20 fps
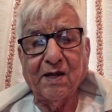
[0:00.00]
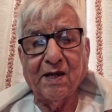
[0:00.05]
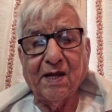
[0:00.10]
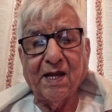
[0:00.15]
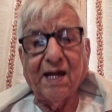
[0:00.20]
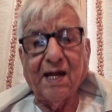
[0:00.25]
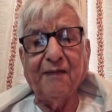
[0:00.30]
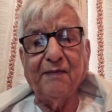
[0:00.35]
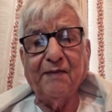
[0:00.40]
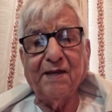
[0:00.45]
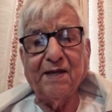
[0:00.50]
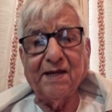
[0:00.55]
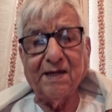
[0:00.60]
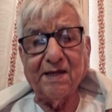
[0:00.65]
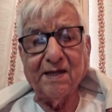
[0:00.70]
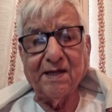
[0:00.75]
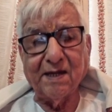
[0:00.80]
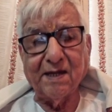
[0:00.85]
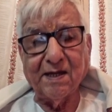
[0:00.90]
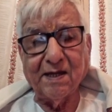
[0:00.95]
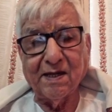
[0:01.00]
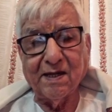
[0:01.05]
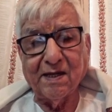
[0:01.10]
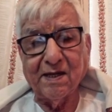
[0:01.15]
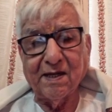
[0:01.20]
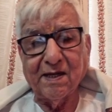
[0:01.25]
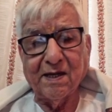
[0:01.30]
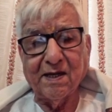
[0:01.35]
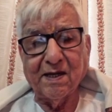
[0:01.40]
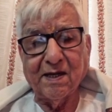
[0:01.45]
MA in
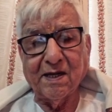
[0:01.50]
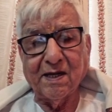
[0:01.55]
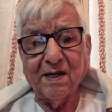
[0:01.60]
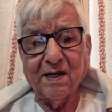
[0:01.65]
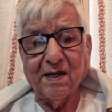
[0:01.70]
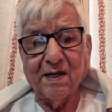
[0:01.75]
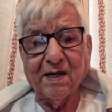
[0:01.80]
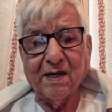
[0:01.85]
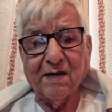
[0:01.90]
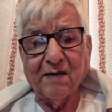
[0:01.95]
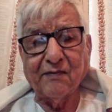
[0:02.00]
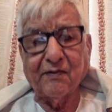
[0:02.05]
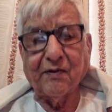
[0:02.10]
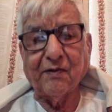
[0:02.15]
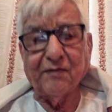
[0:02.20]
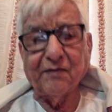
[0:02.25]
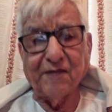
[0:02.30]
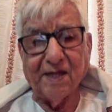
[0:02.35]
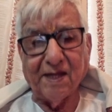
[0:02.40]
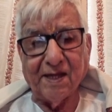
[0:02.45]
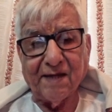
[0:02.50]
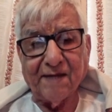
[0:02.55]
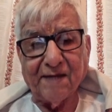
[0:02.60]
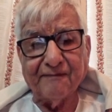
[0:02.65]
from there.